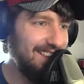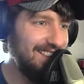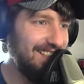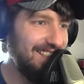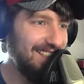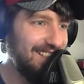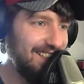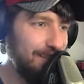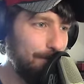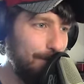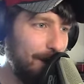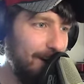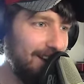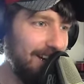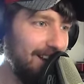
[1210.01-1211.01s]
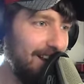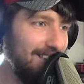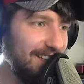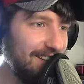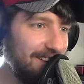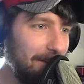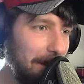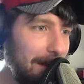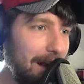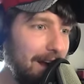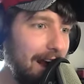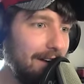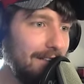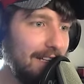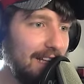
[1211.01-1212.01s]
She's just barking. That's just,
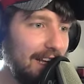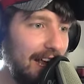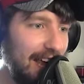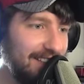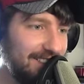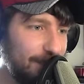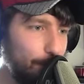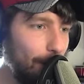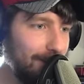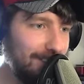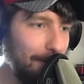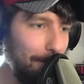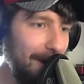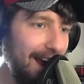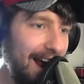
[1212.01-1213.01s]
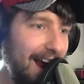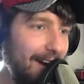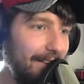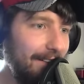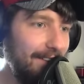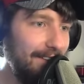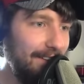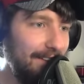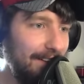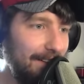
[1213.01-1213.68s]
ah! It's stressing me out.